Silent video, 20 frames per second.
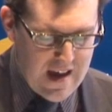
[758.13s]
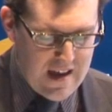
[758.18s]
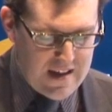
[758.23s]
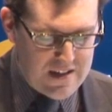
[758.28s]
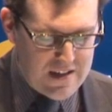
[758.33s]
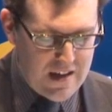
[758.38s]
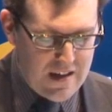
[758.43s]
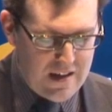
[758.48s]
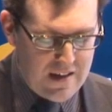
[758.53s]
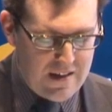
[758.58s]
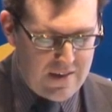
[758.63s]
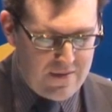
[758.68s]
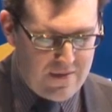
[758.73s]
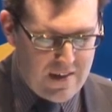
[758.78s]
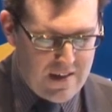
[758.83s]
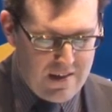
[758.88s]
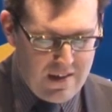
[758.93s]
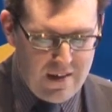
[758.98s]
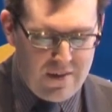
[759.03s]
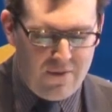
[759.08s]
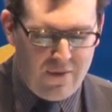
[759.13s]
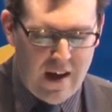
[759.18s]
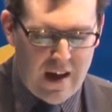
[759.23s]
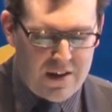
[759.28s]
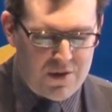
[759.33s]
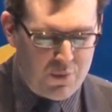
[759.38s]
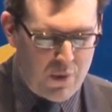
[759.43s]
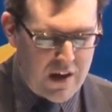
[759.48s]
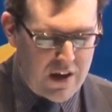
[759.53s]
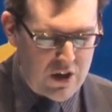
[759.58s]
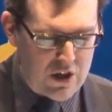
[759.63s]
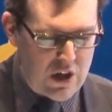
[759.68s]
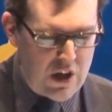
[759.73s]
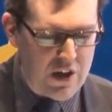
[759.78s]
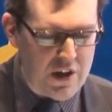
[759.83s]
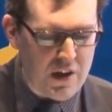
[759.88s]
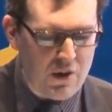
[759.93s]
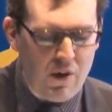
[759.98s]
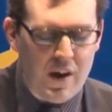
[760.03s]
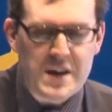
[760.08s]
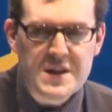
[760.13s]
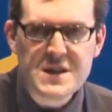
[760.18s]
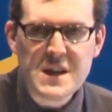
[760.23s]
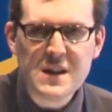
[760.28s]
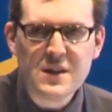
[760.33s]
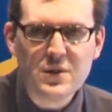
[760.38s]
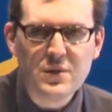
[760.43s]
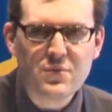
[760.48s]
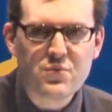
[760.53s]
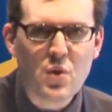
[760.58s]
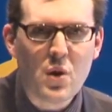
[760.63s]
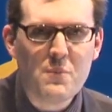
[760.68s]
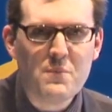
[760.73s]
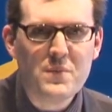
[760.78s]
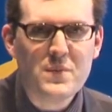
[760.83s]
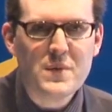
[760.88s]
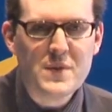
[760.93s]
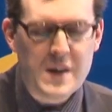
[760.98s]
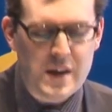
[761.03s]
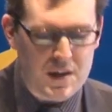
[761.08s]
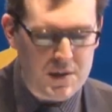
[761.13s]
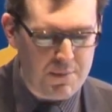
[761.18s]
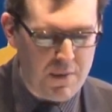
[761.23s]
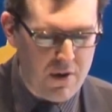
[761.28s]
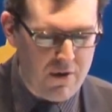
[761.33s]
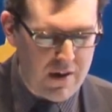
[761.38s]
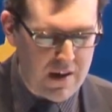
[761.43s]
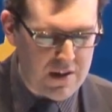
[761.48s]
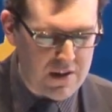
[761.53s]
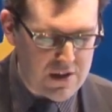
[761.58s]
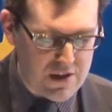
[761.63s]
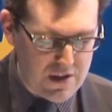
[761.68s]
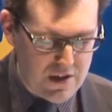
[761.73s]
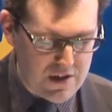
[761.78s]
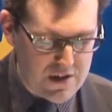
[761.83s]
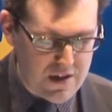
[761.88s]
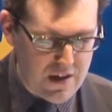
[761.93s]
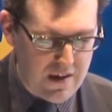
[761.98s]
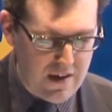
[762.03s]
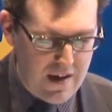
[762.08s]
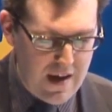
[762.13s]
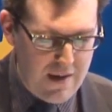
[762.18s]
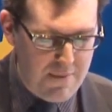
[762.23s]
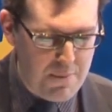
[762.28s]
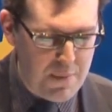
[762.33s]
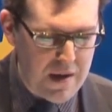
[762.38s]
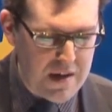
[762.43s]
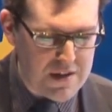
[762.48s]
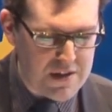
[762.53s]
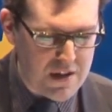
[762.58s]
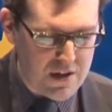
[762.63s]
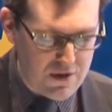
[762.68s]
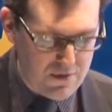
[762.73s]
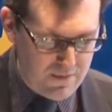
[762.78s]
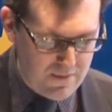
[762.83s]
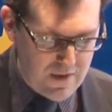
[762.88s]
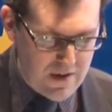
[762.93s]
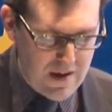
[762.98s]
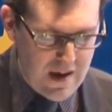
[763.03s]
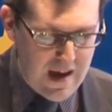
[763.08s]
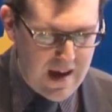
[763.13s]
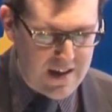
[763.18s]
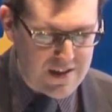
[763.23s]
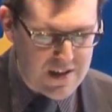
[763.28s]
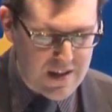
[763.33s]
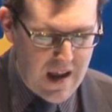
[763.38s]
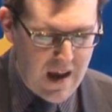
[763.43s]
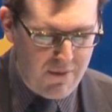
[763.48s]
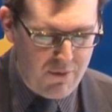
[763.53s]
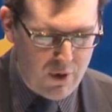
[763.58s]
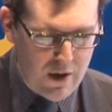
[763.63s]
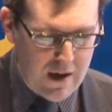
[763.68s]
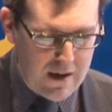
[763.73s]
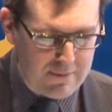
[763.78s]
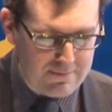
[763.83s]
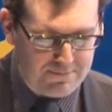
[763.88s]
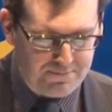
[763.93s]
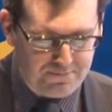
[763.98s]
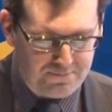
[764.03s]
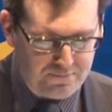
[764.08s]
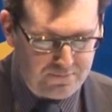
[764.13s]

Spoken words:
And in fact, we could learn a great deal from the experience that M-Pesa has in Africa.